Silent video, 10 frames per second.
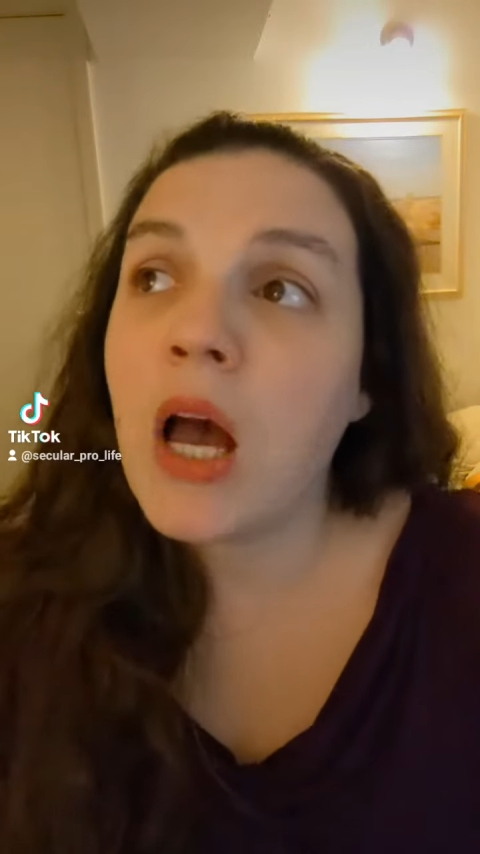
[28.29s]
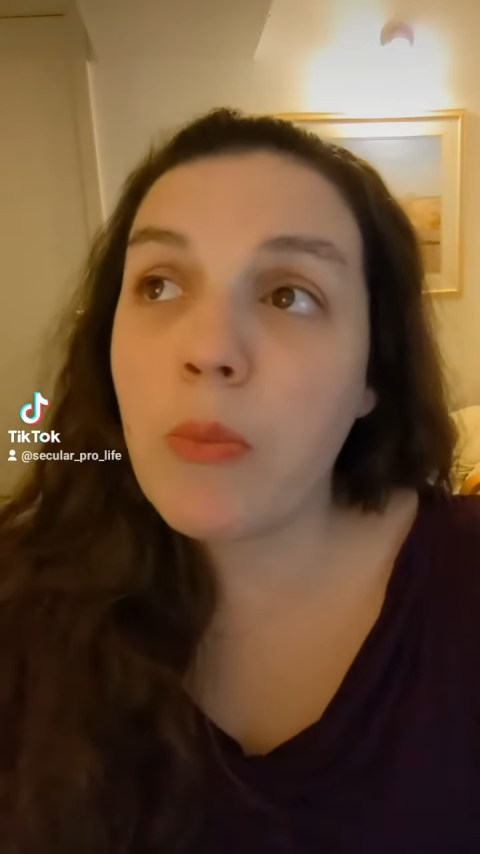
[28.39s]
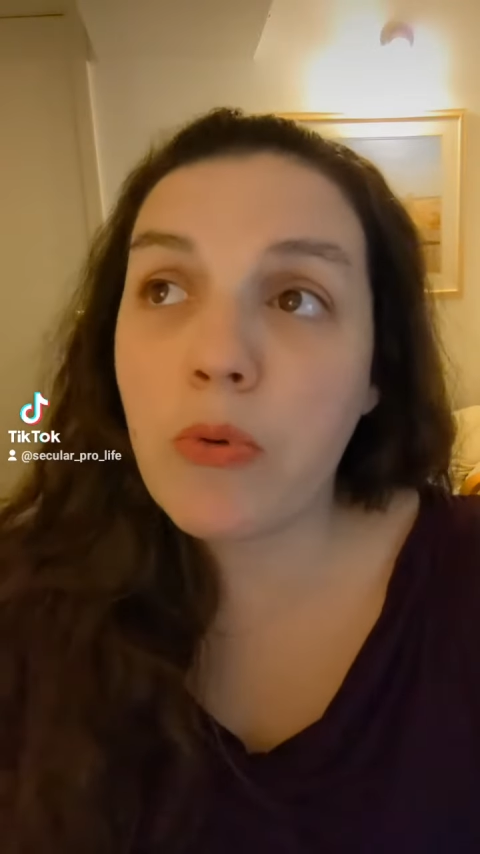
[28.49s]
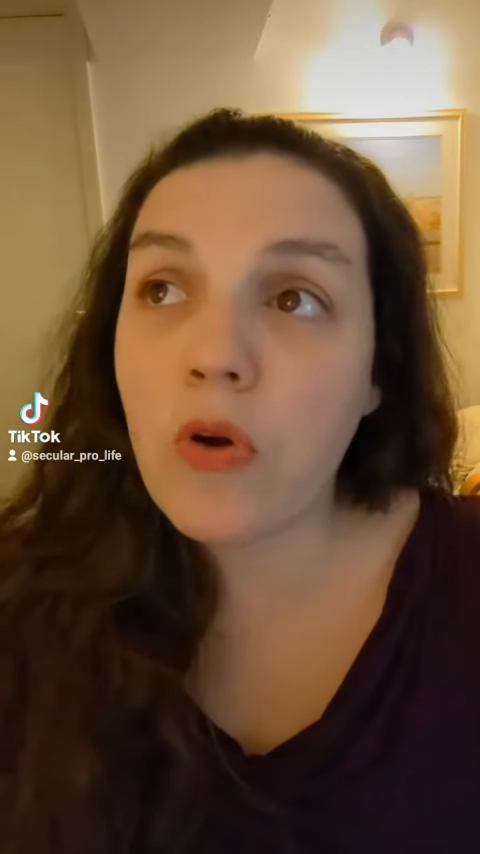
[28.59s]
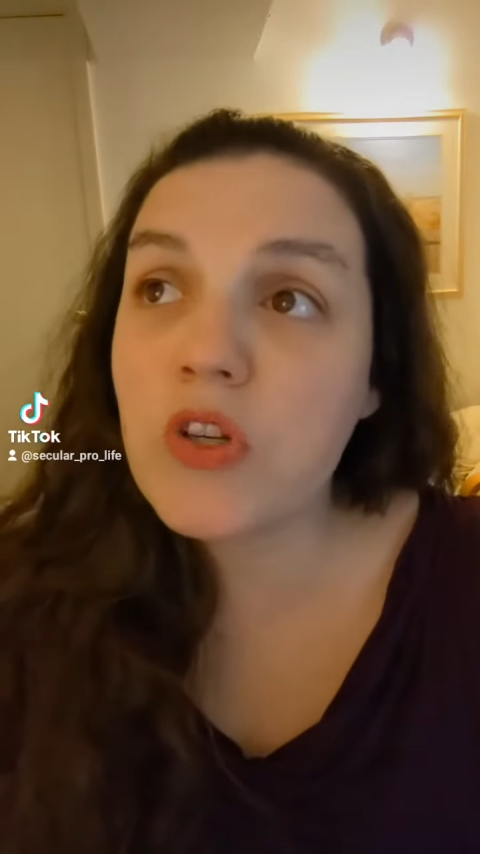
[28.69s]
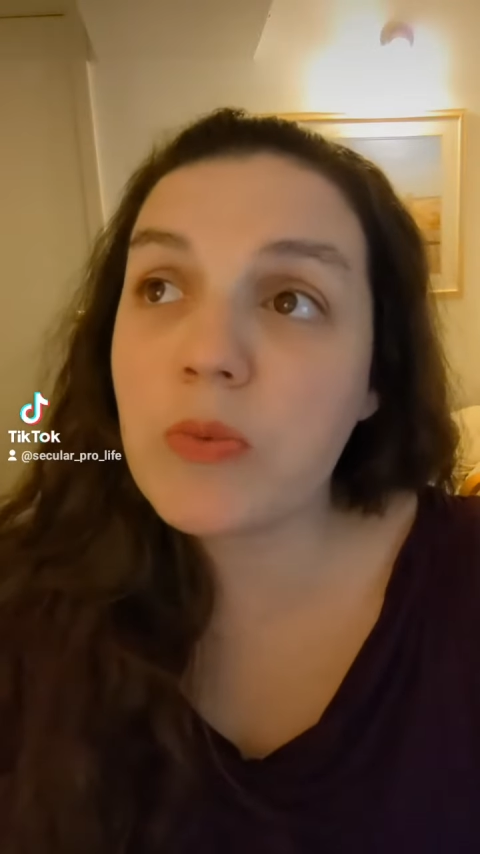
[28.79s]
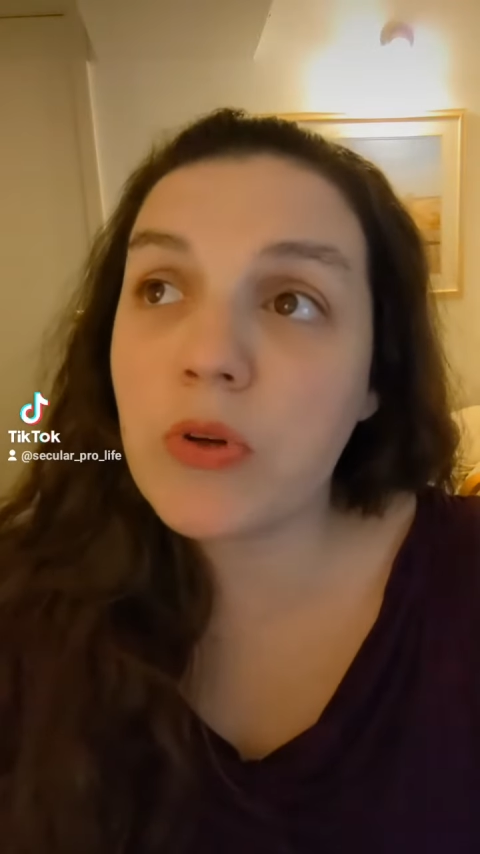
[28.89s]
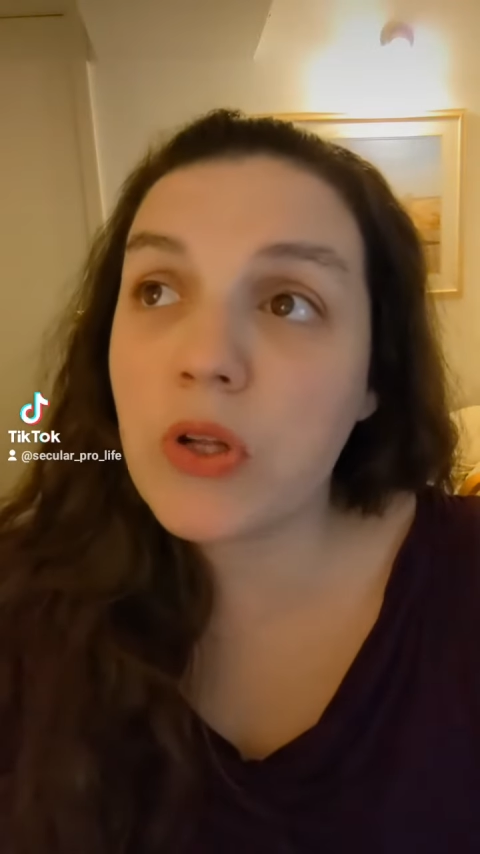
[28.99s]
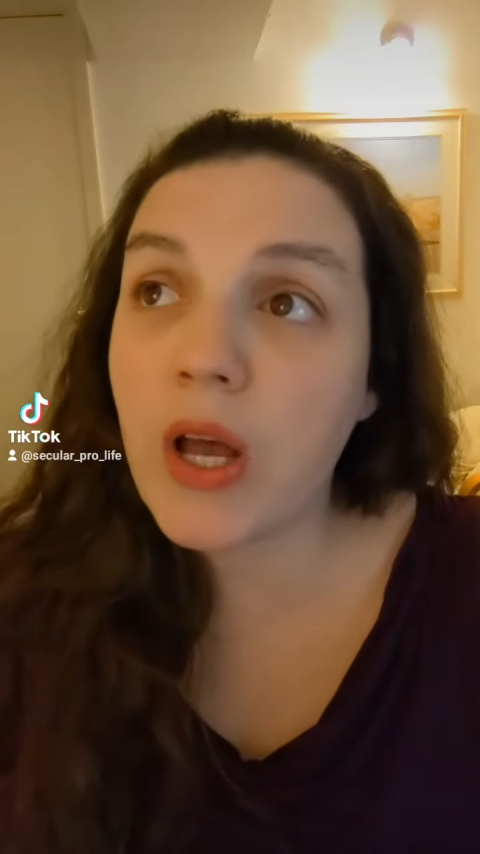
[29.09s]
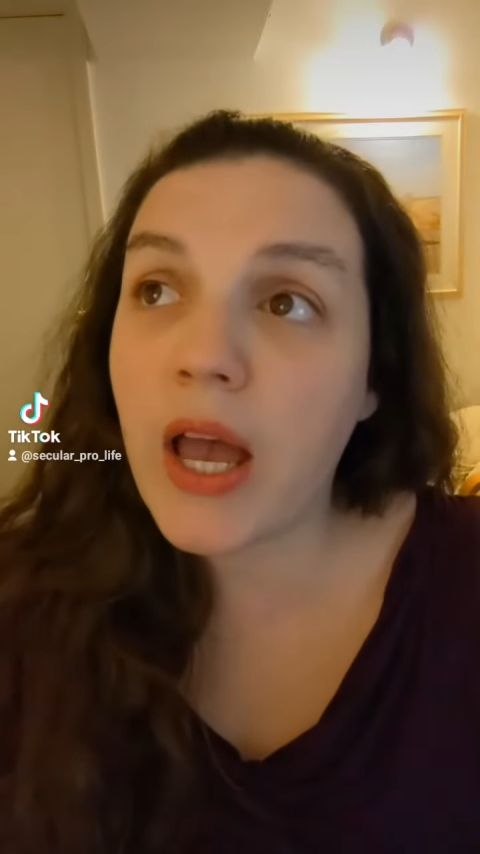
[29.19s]

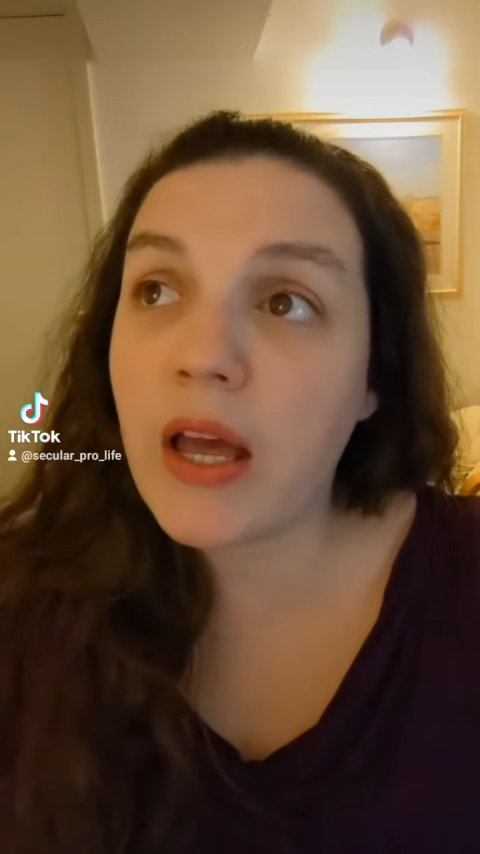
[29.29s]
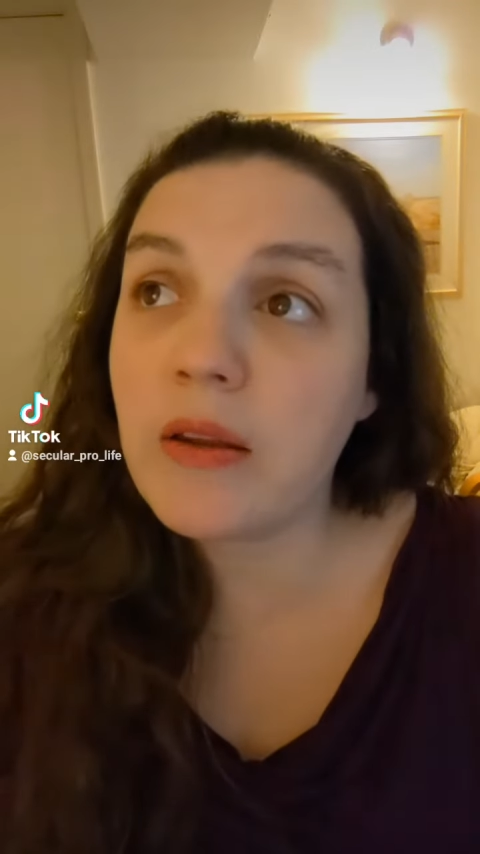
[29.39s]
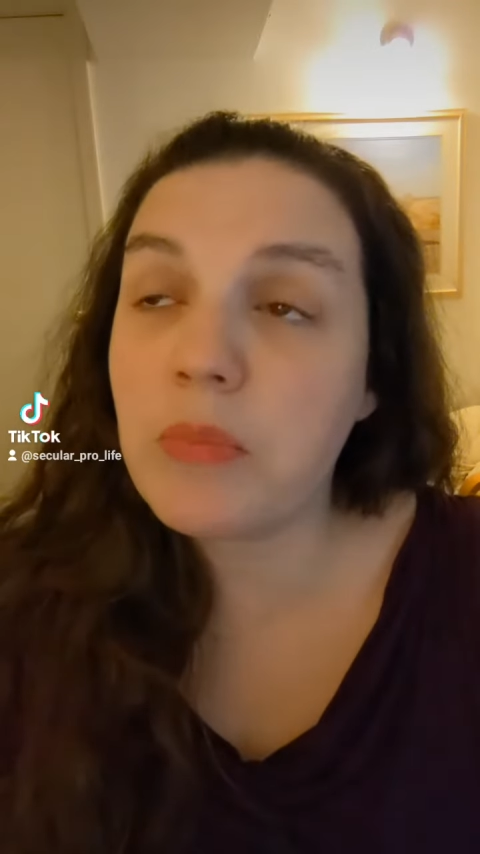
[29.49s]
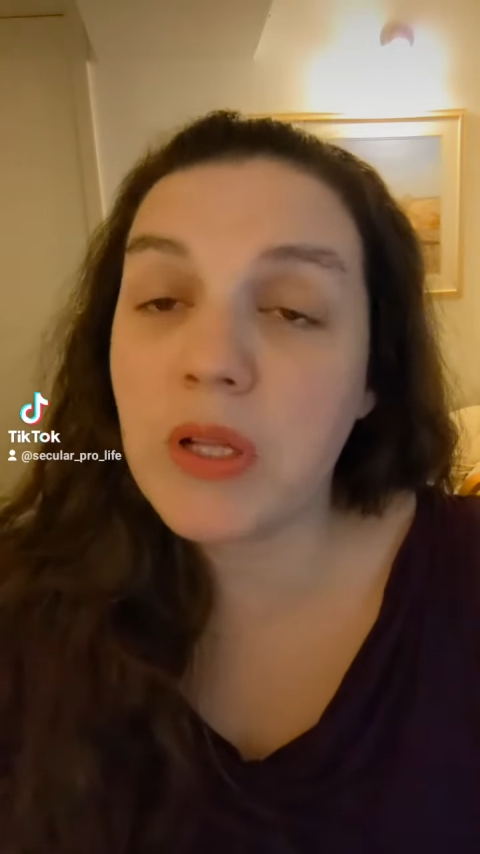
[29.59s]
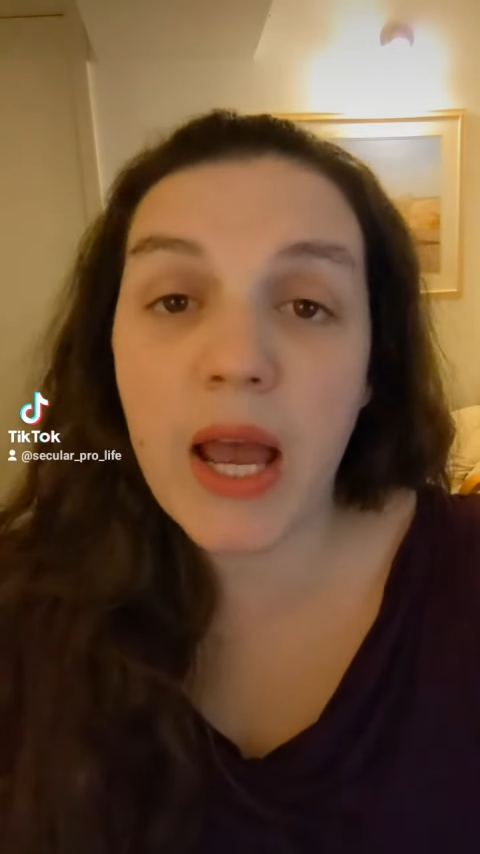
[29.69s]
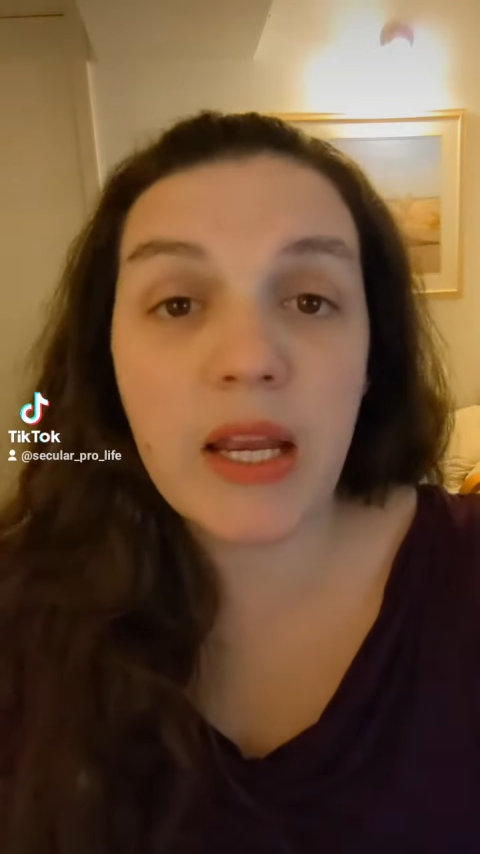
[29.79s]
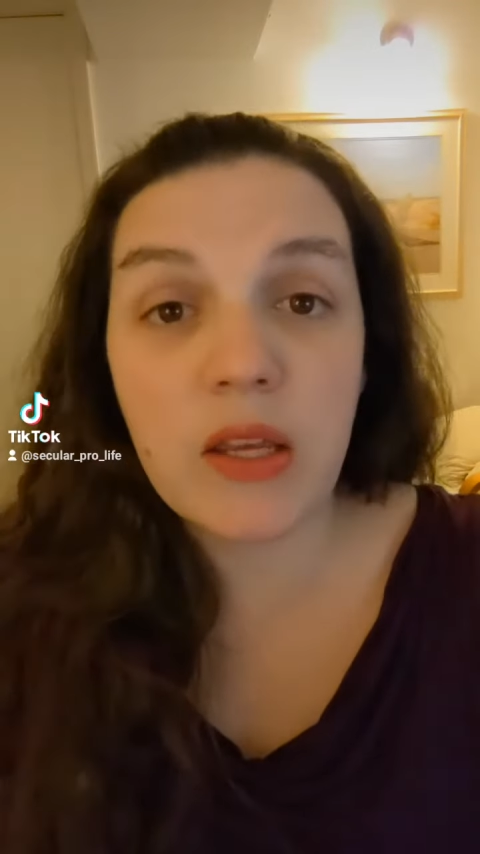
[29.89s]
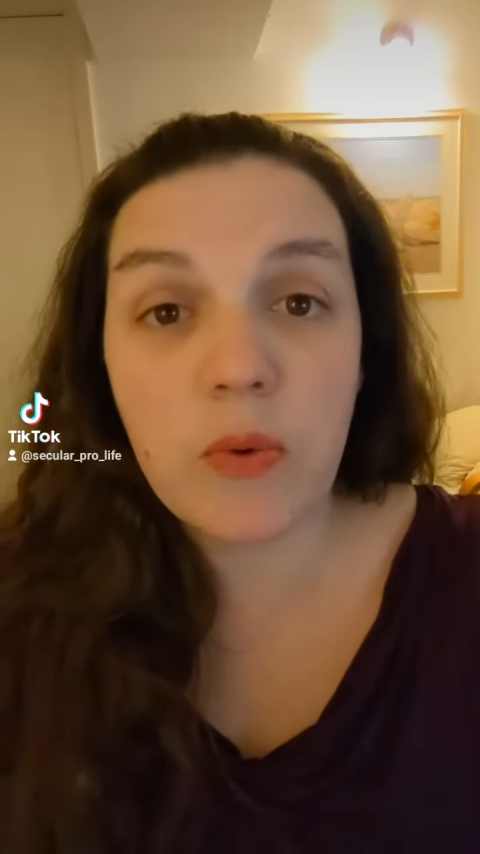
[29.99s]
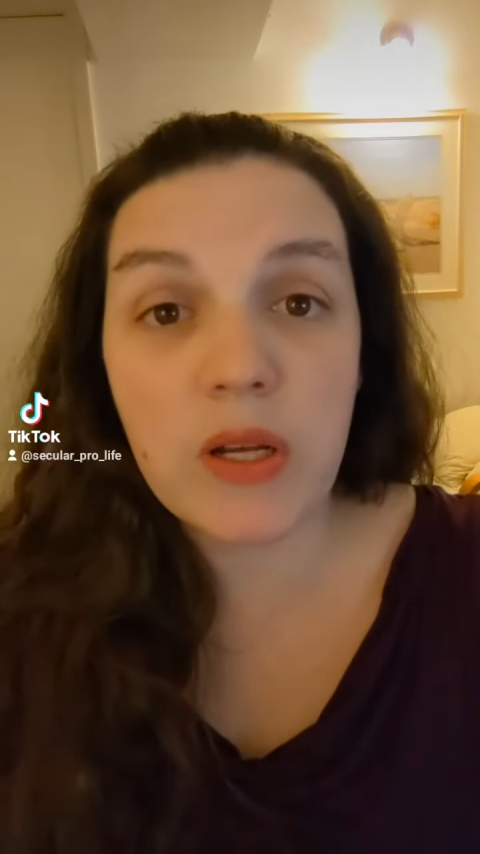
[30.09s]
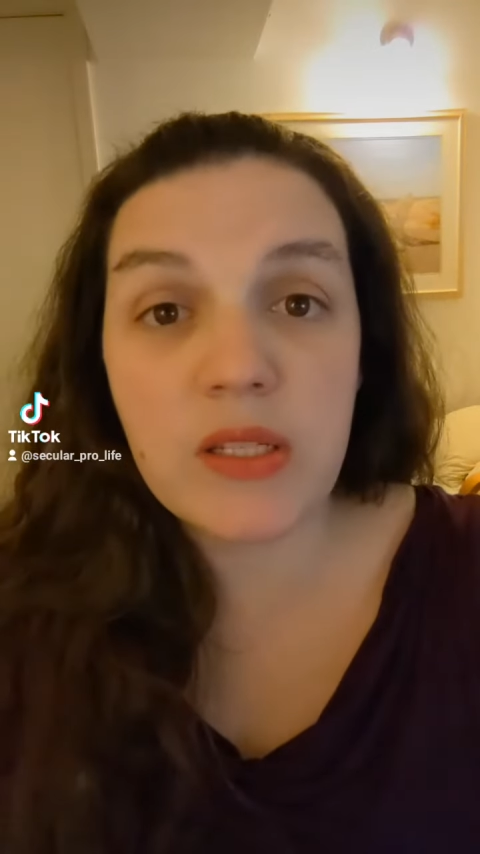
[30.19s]
approachable and polite he
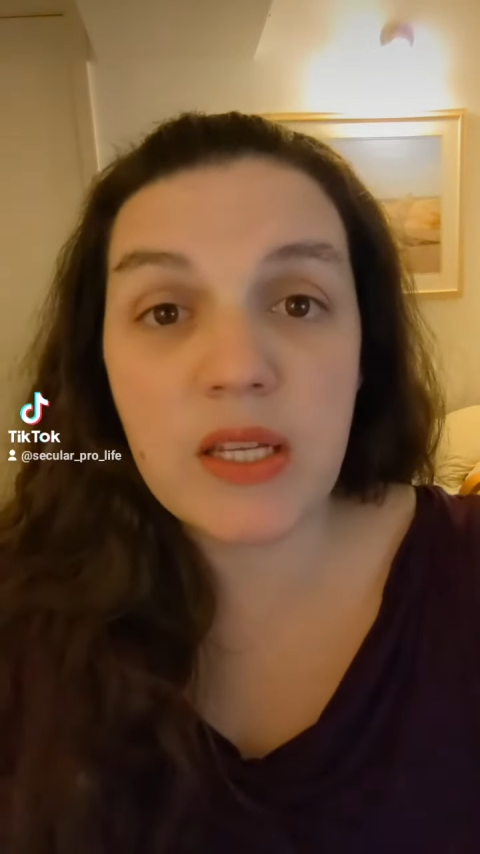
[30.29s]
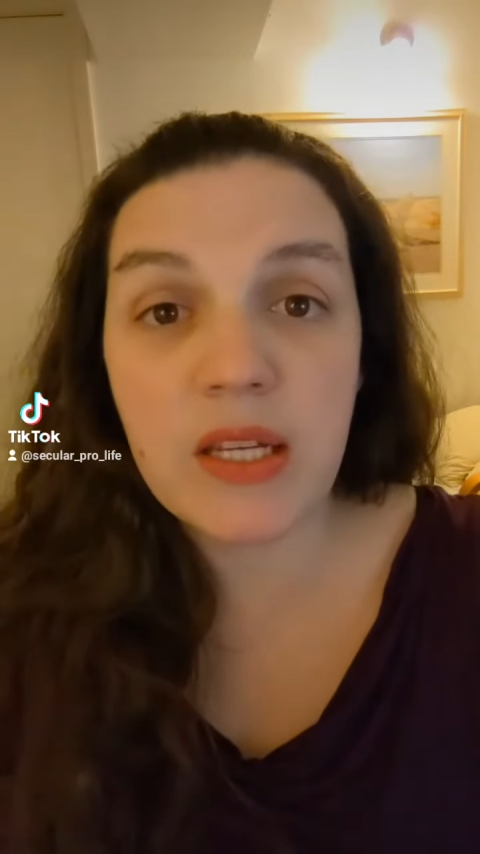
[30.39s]
was in